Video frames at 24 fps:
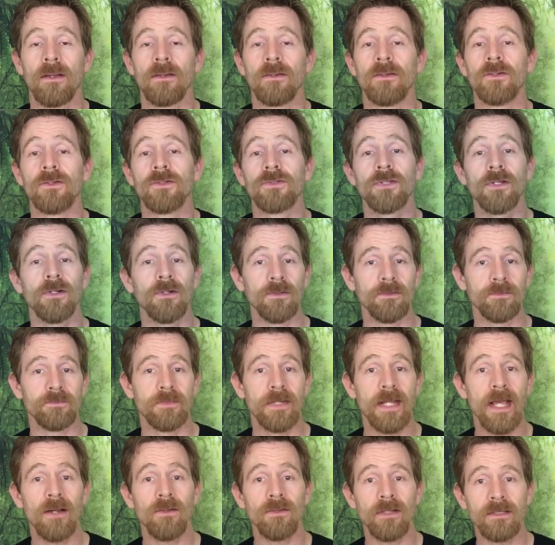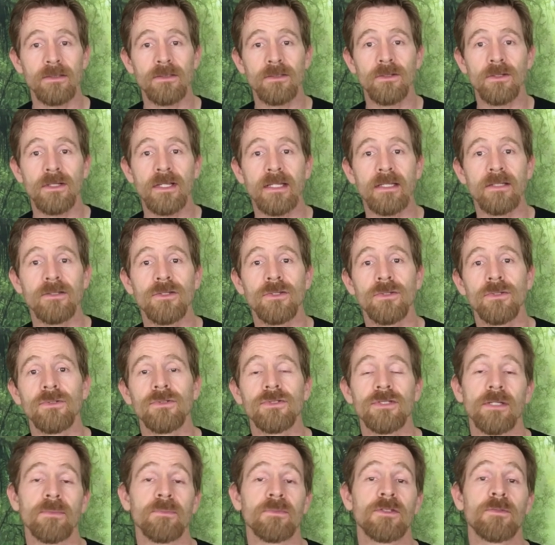So, now let's look into
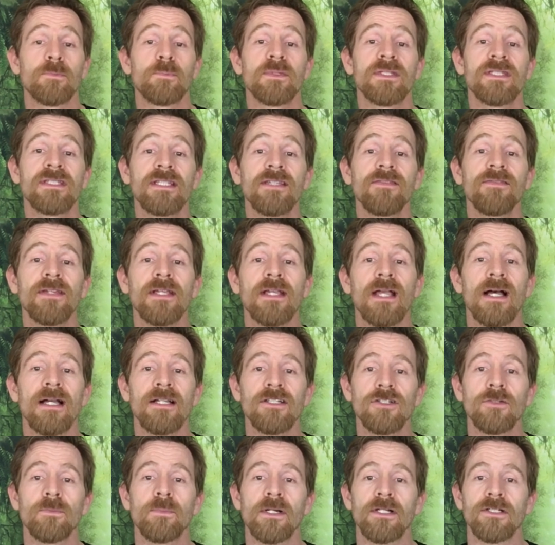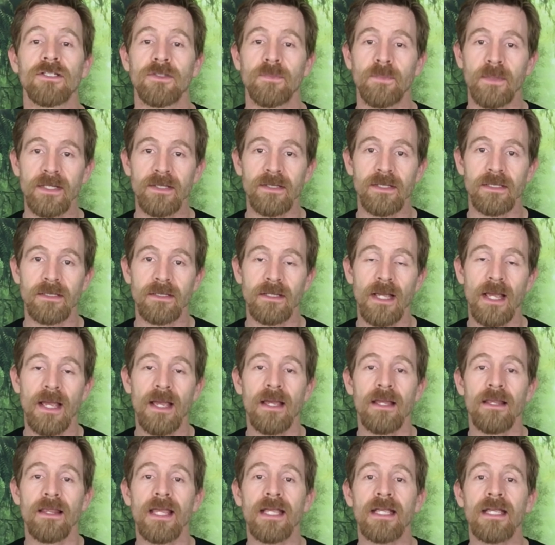some specific isopod species
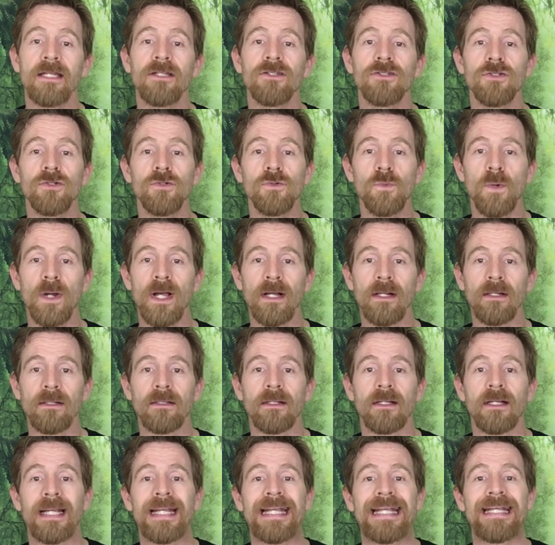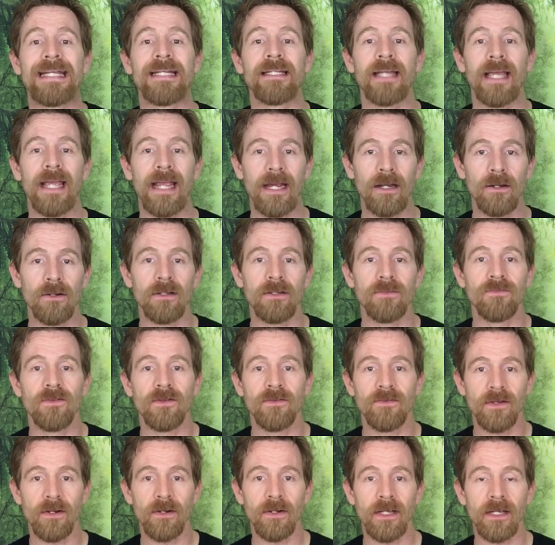that can do well in arid
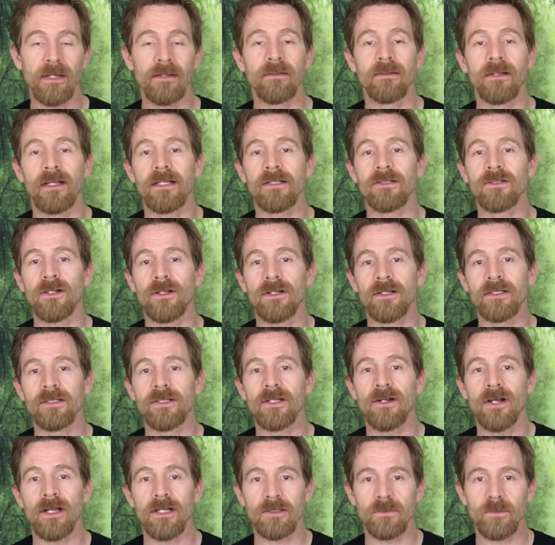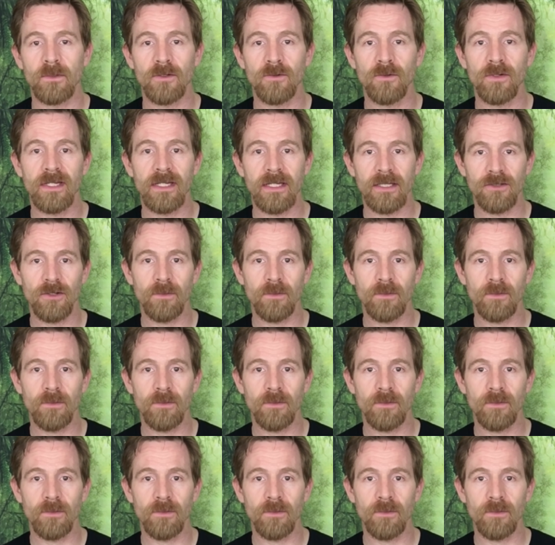vivaria, as long as their husbandry needs are